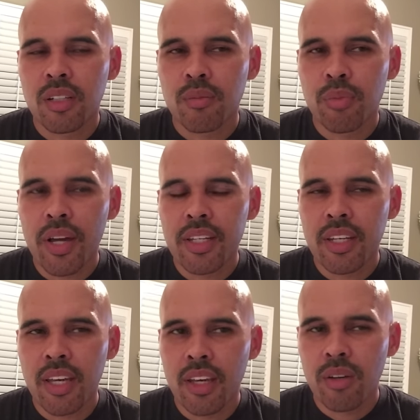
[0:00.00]
Brandon
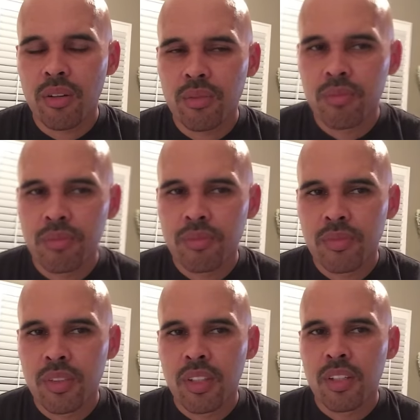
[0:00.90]
Ingram,
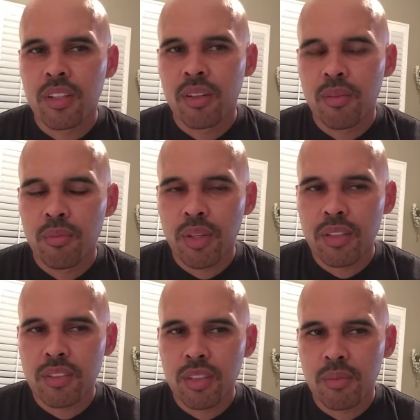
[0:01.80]

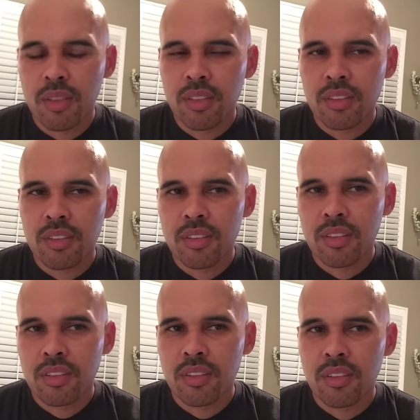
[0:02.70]
Ben Simmons.
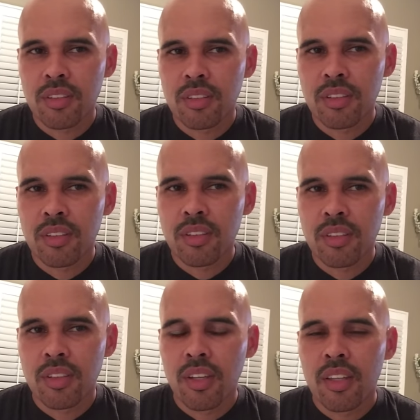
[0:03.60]

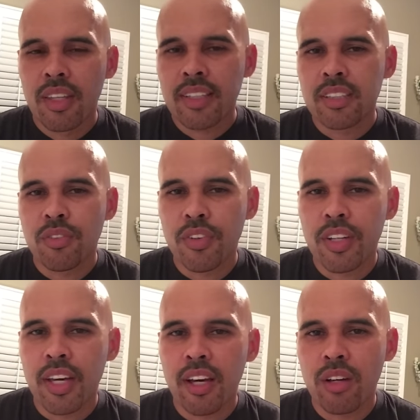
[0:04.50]
That's it for
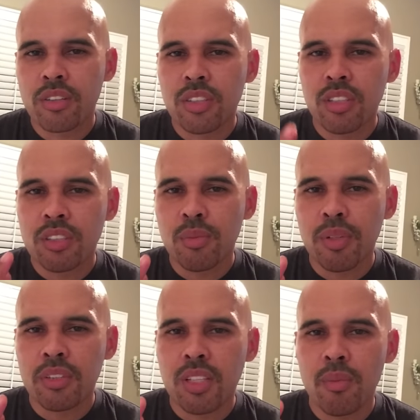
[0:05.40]
now. Until
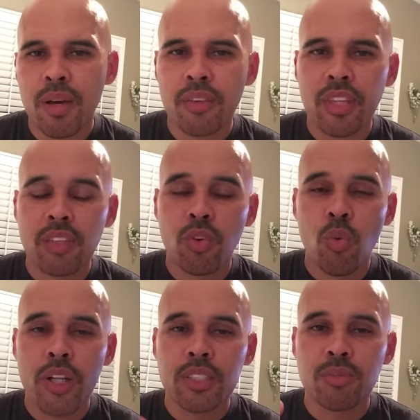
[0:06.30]
something else come out, thanks for
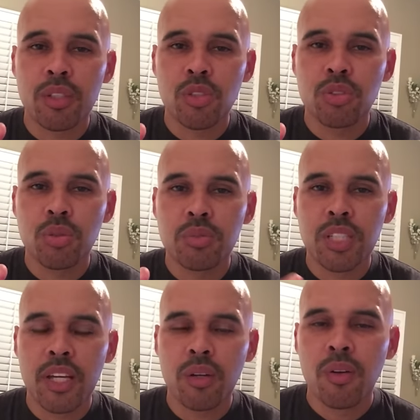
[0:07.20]
watching my YouTube
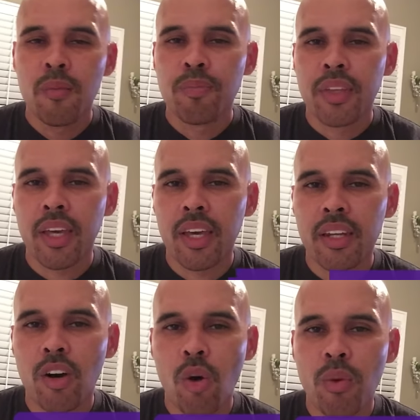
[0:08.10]
channel
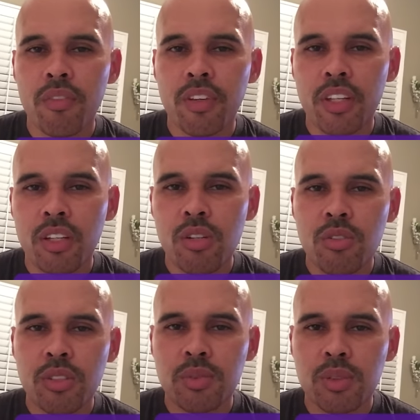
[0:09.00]
and all my
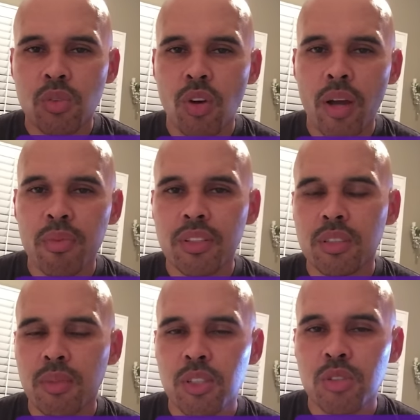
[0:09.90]
videos and subscribing
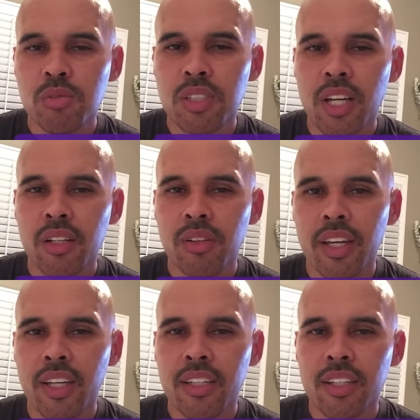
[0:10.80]
to my YouTube channel.
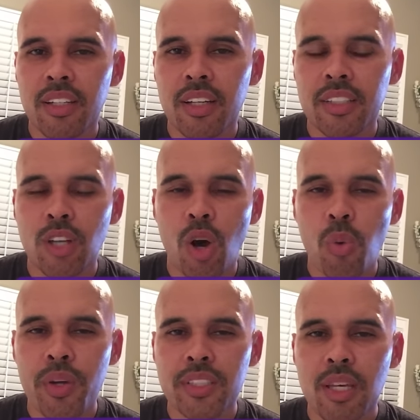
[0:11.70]
And as
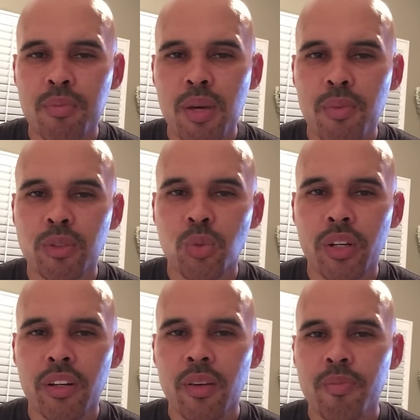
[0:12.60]
always, hit me up on
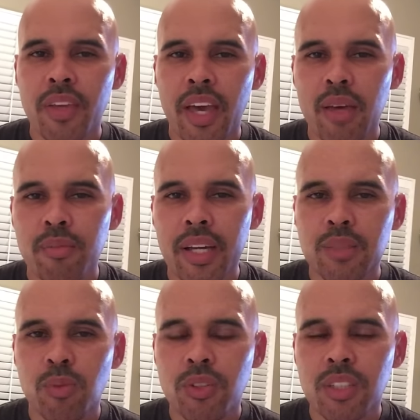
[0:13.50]
Twitter at
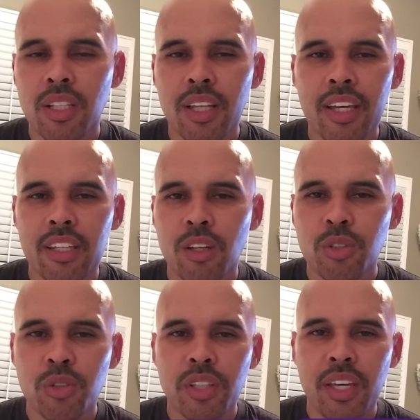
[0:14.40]
MikeSportsLA. You know,
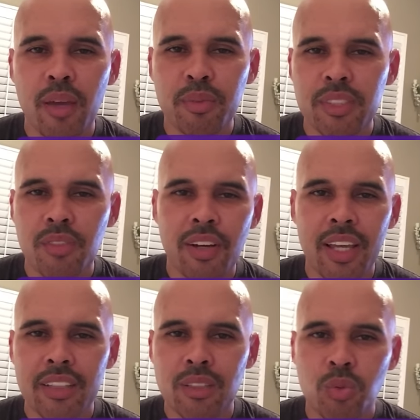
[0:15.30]
during the games and stuff, I
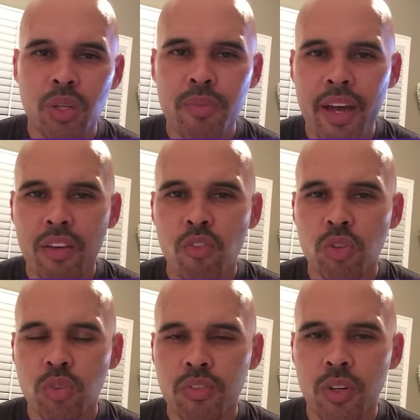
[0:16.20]
like to tweet back and
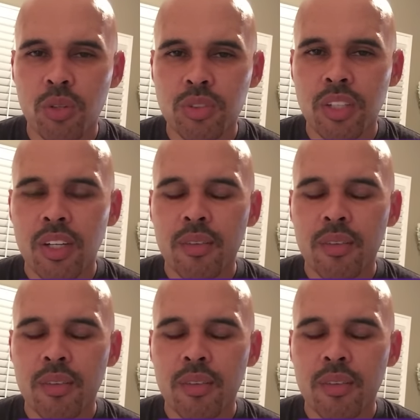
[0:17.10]
forth with folks.